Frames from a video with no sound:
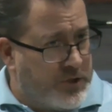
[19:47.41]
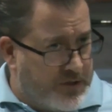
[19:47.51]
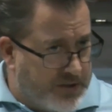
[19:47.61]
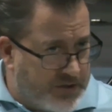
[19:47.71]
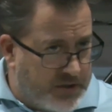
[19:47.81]

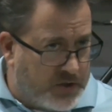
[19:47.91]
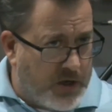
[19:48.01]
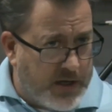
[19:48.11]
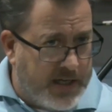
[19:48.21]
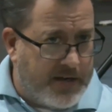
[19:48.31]
This is,
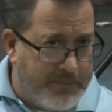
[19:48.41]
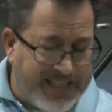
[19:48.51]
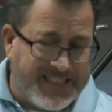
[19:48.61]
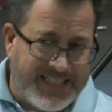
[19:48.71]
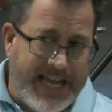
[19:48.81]
again,
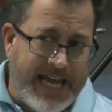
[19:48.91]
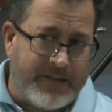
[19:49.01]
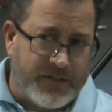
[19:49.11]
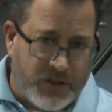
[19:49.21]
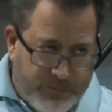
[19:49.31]
messianic.
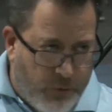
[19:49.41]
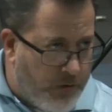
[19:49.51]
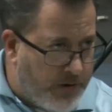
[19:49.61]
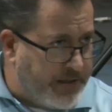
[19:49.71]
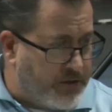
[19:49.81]
This is
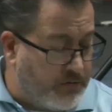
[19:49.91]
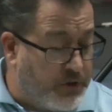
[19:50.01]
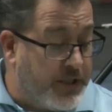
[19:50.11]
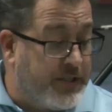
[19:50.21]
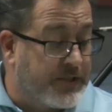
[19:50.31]
pointing to
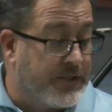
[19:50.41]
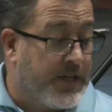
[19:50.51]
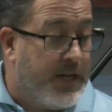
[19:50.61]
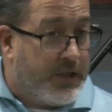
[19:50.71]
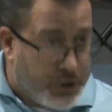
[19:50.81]
Jesus,
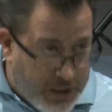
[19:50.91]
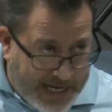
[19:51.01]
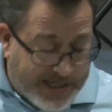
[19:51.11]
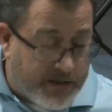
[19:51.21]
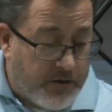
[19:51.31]

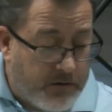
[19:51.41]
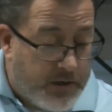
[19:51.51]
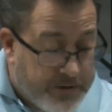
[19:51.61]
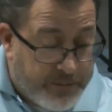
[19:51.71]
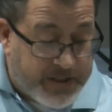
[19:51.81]
Shiloh,
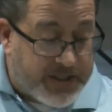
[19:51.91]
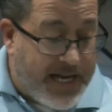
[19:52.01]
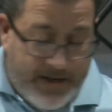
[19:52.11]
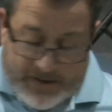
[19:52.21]
the Messiah.